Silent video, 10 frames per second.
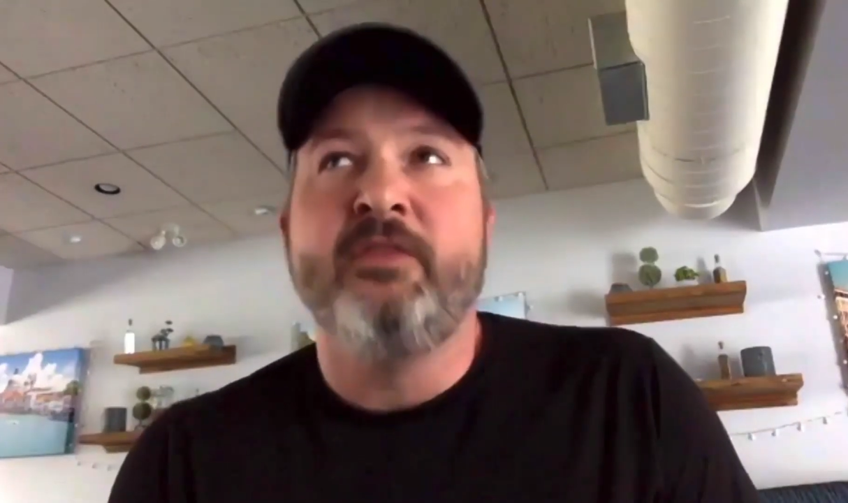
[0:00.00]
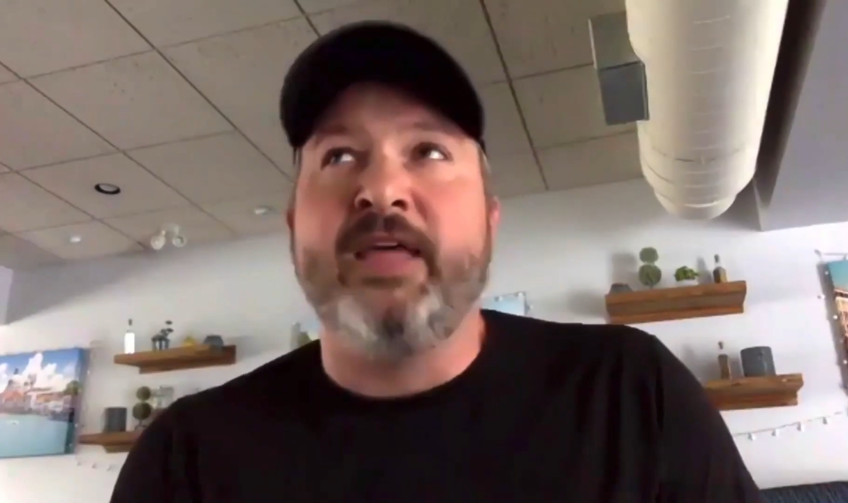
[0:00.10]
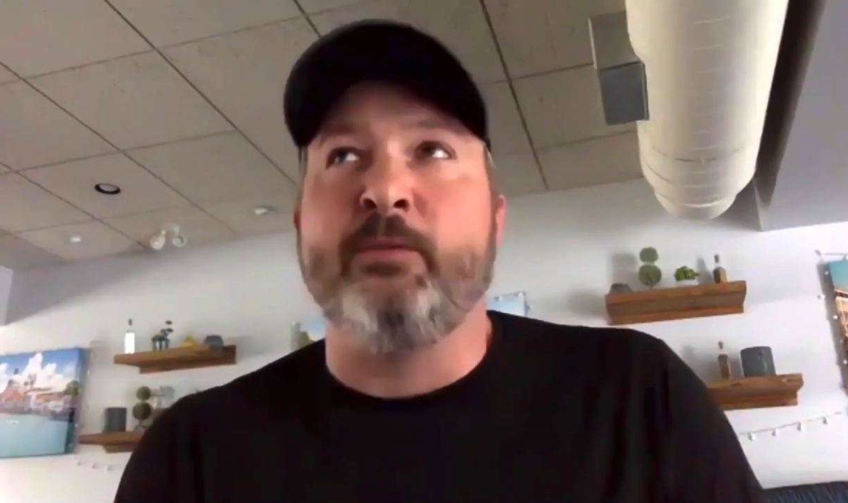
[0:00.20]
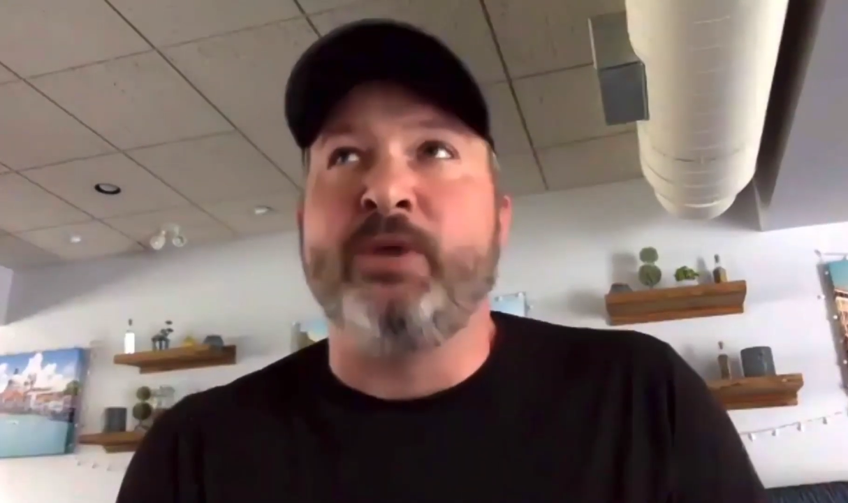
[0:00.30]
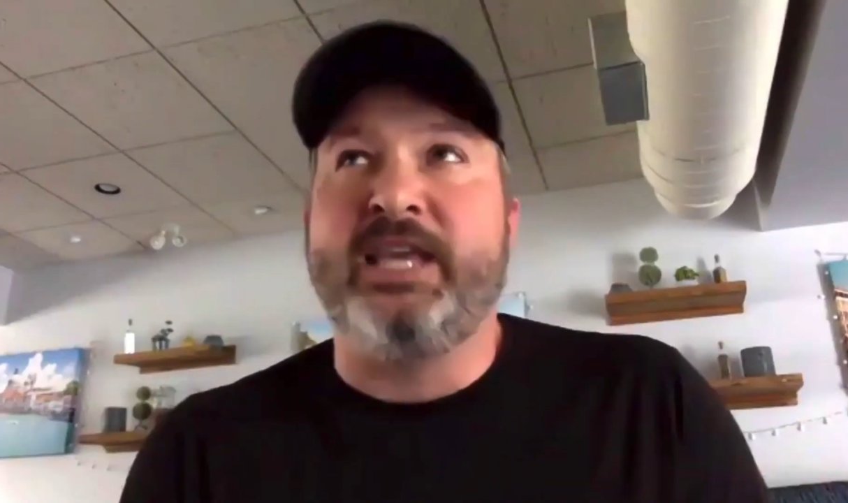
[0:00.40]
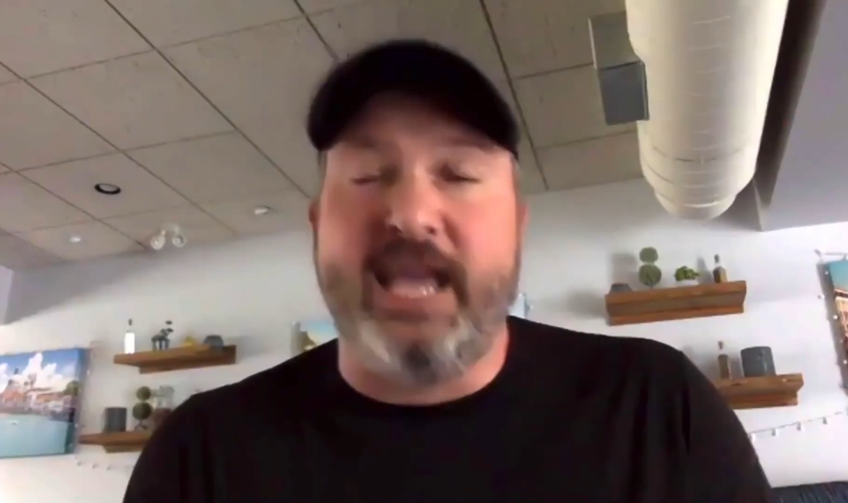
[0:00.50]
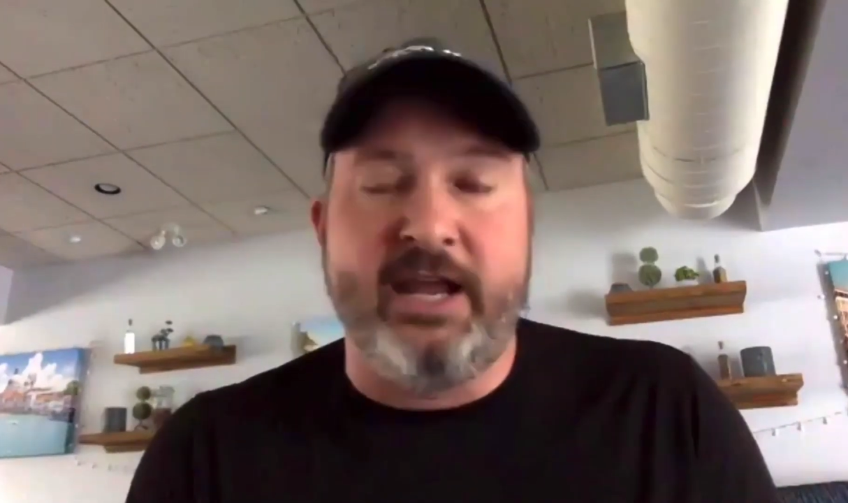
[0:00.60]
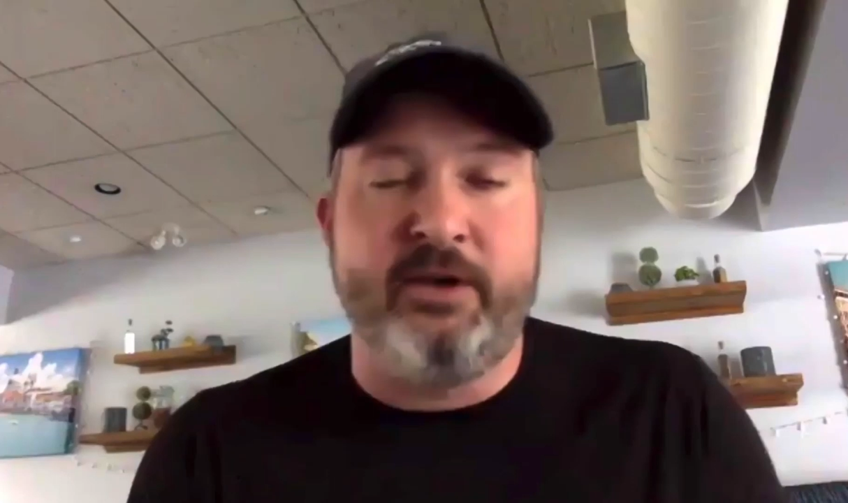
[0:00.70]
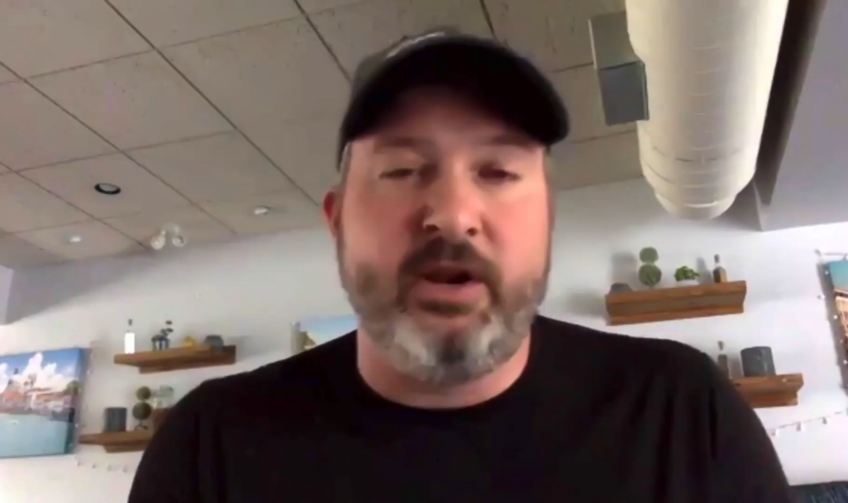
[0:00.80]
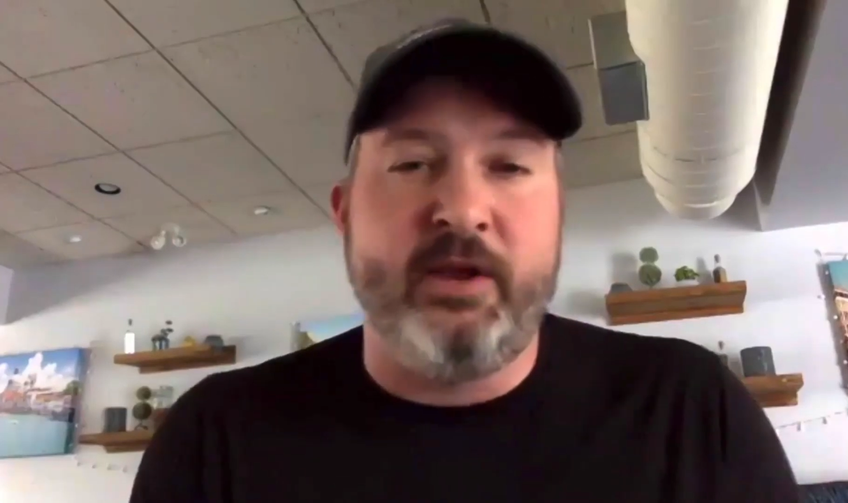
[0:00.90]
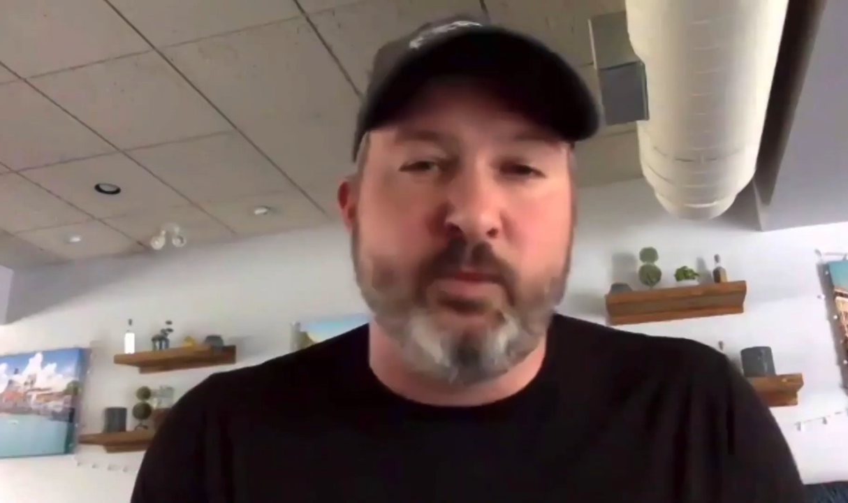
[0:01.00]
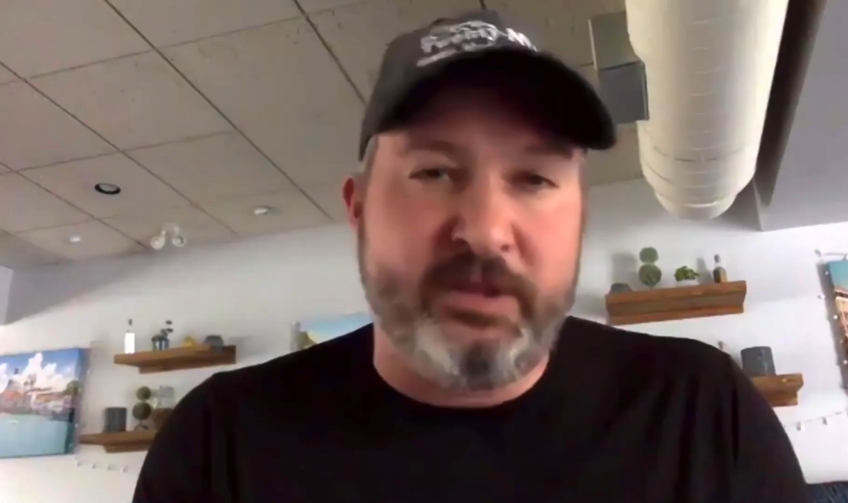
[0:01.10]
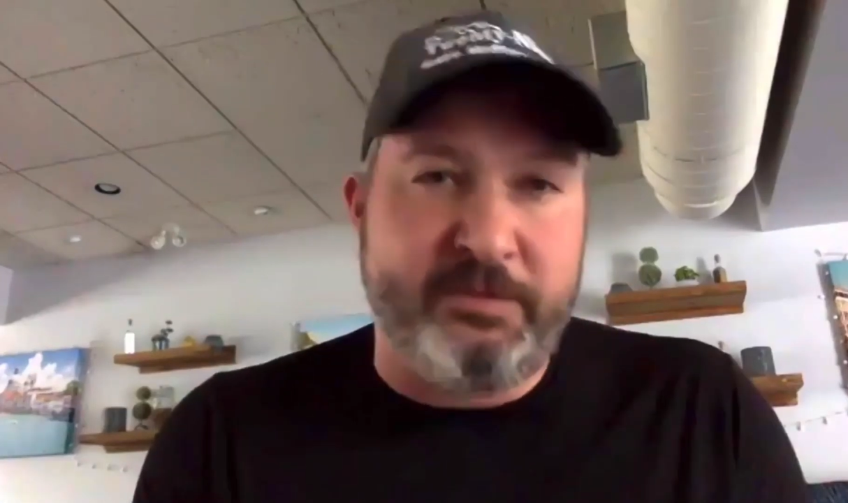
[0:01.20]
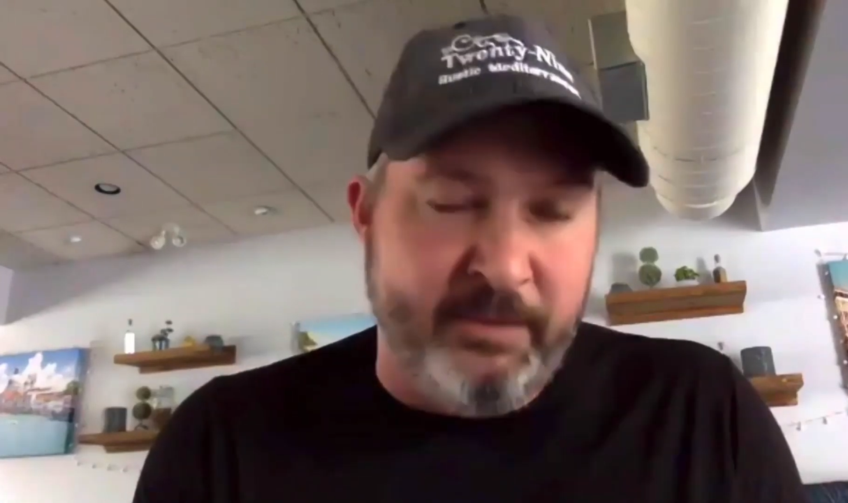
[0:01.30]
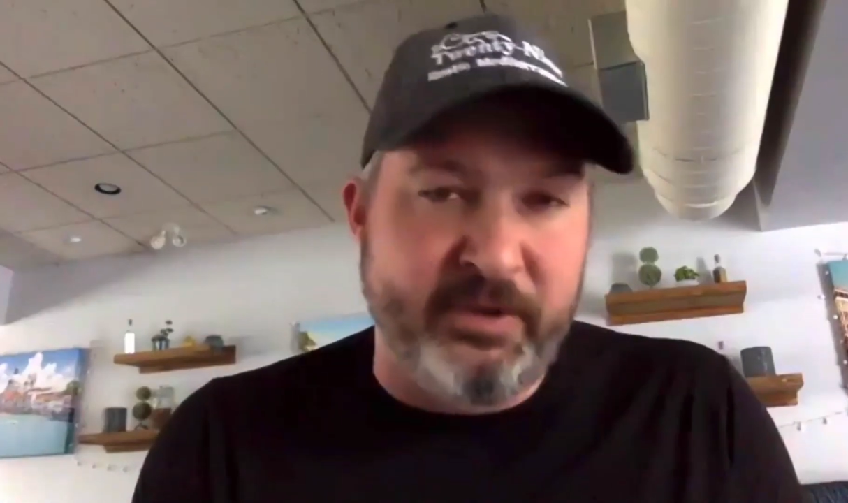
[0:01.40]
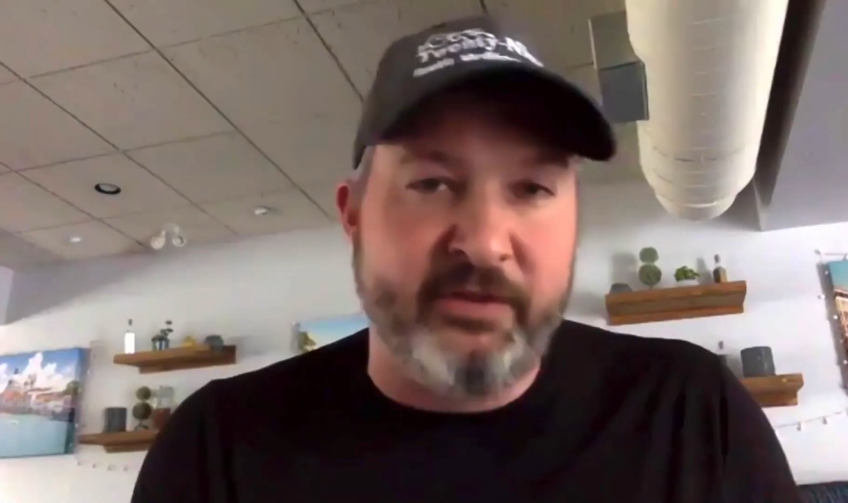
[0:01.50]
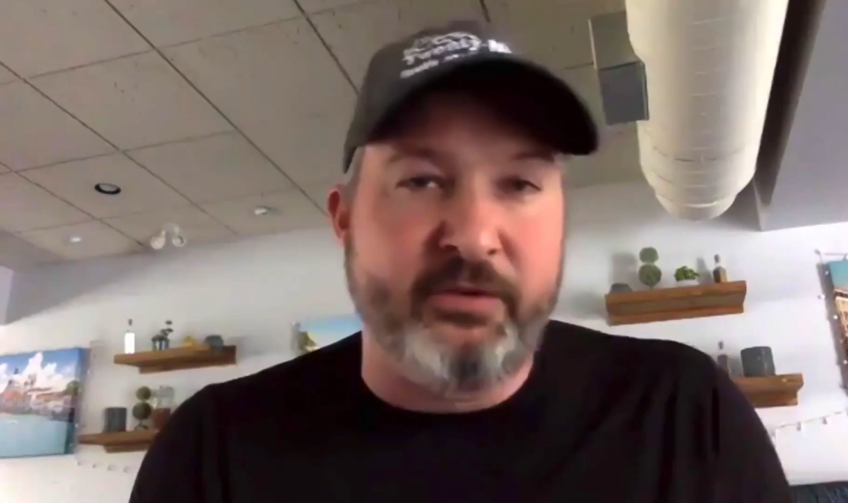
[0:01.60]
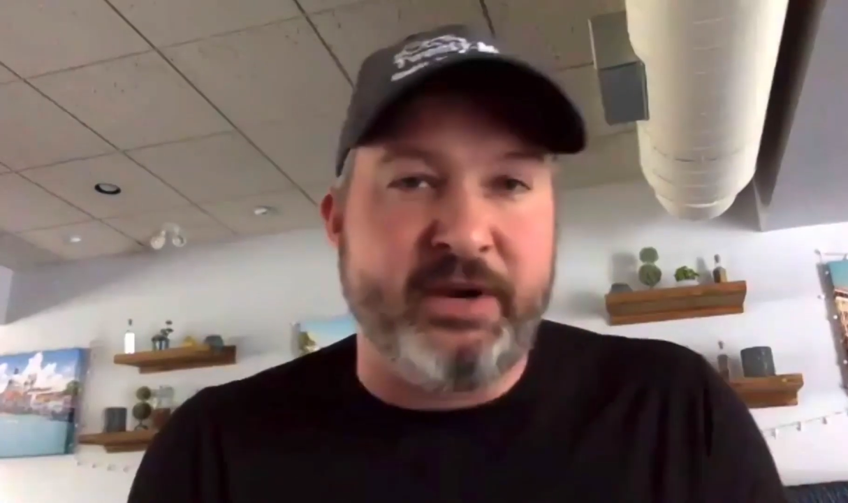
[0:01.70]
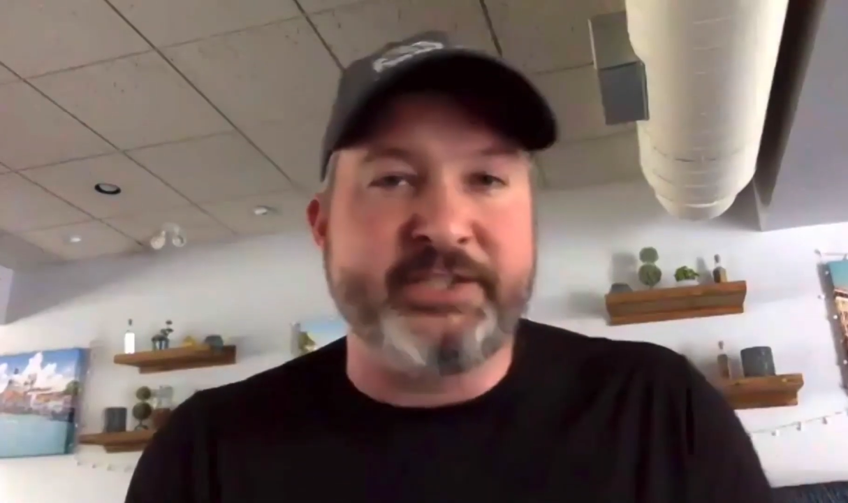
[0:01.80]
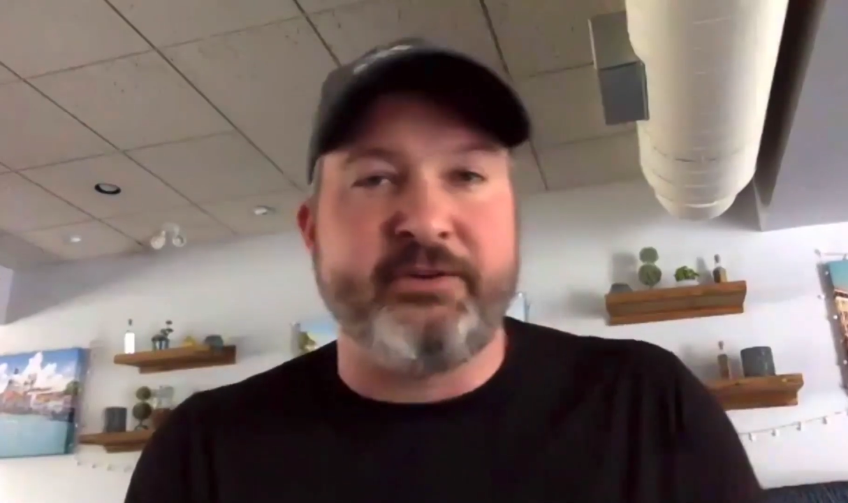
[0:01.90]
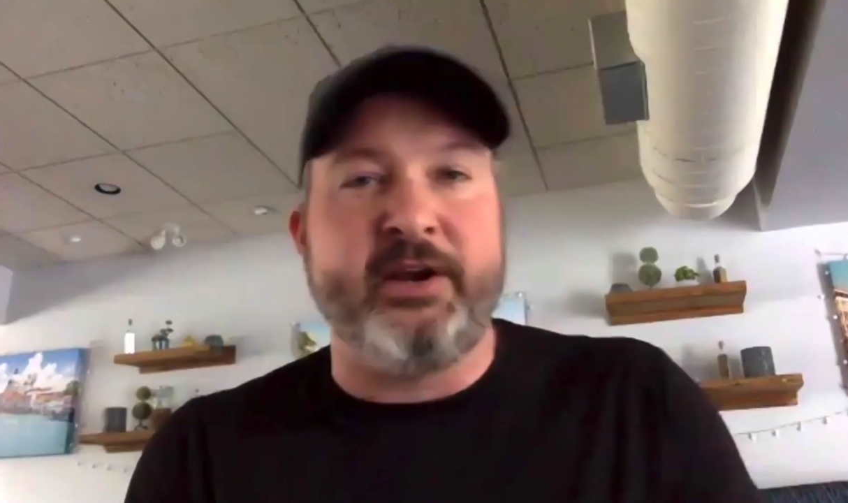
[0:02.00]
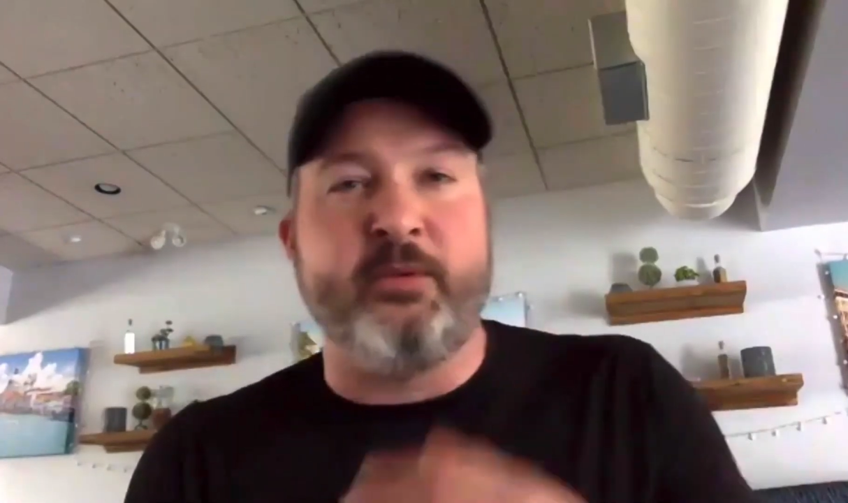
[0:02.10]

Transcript: than we can with people in the restaurant.